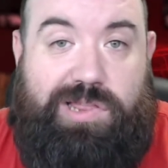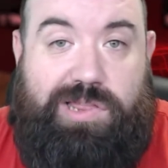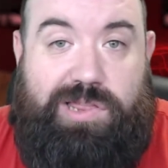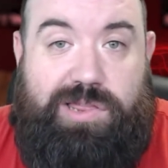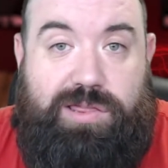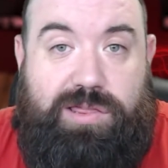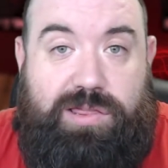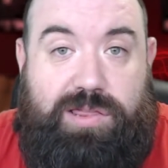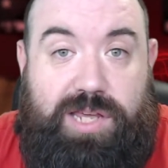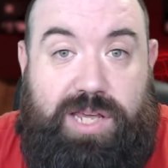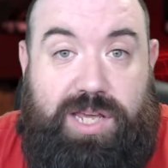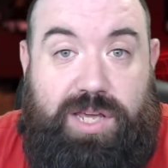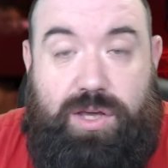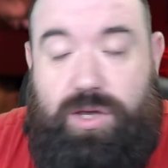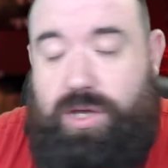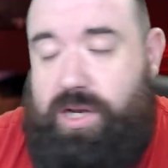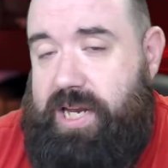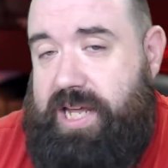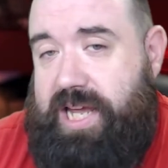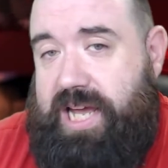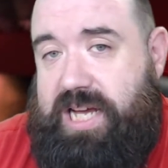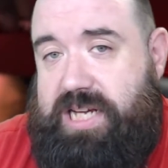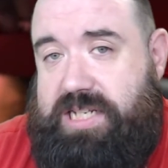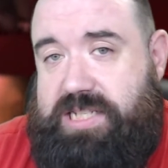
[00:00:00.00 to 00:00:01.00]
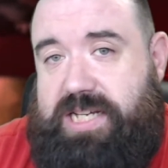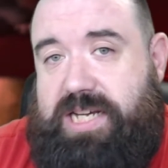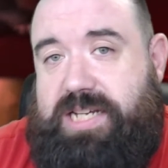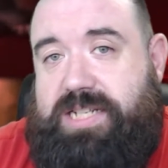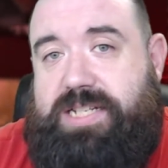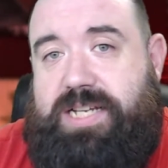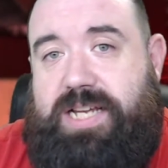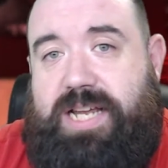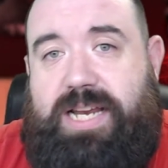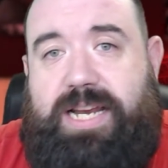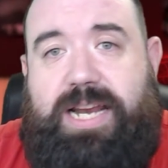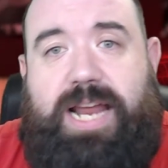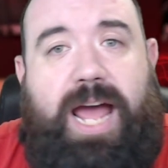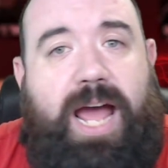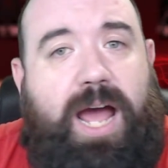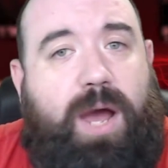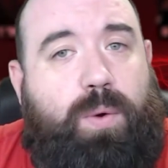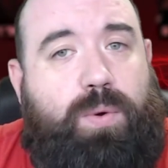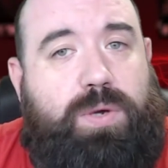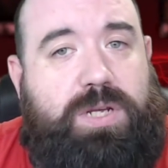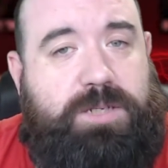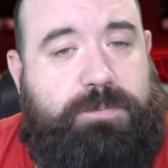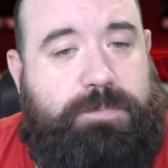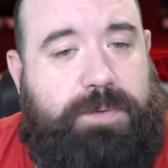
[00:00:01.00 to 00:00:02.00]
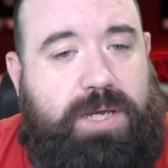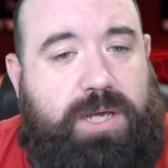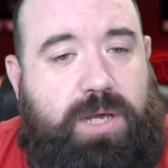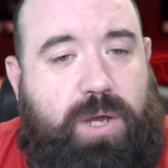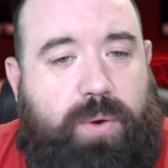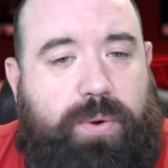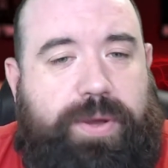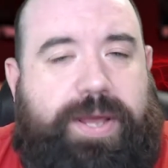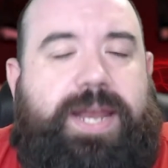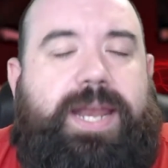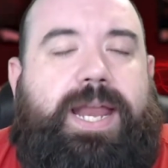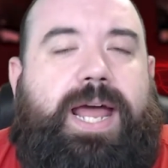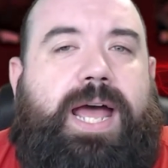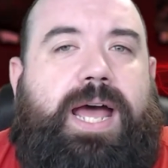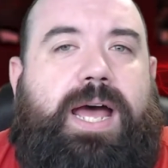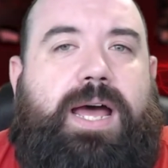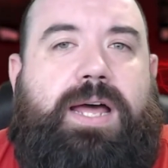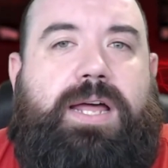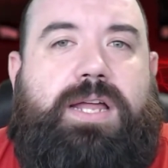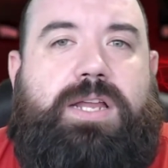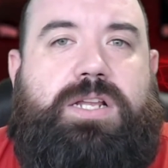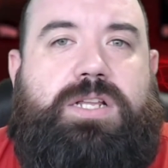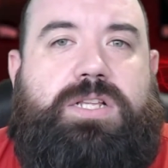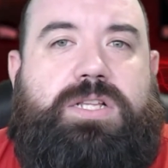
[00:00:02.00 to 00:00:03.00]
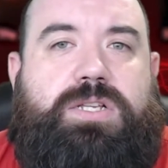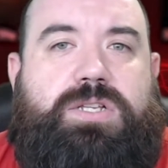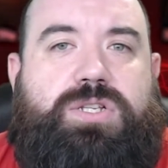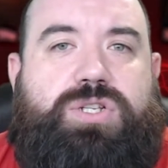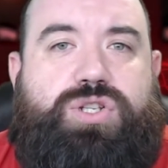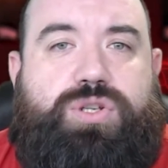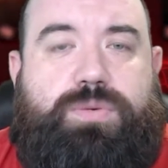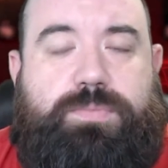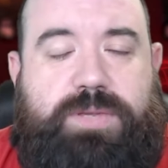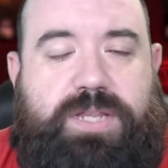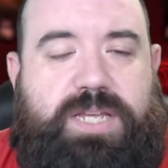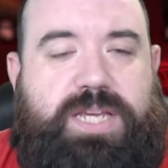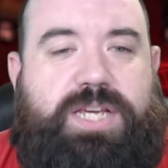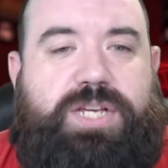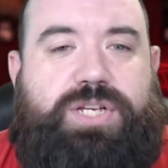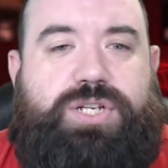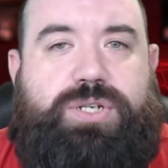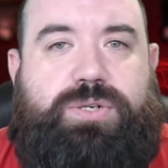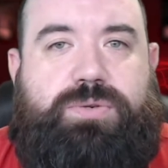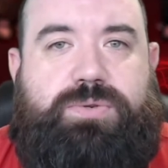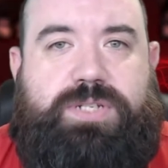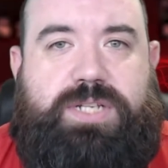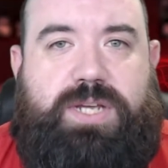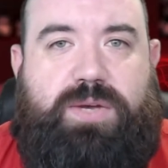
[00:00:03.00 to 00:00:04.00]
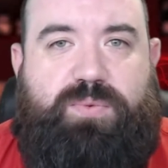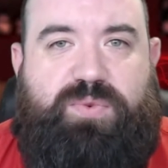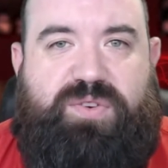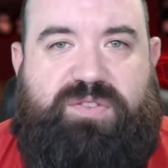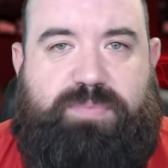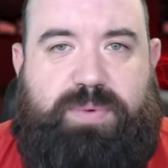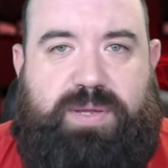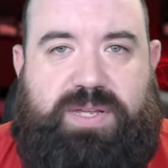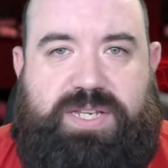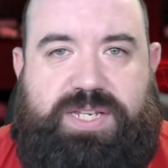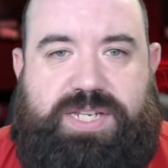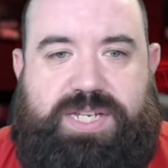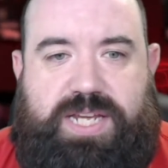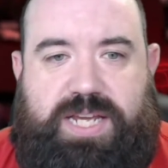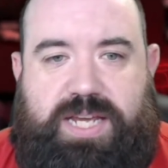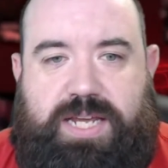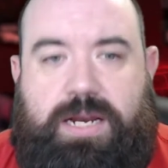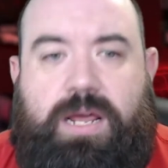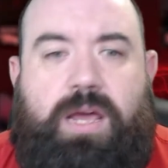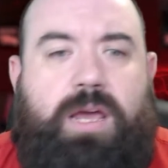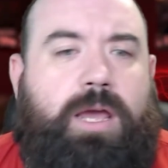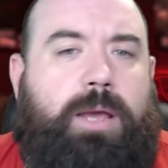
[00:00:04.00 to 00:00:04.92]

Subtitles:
the early access and how it's been going and some of the issues that we've been seeing,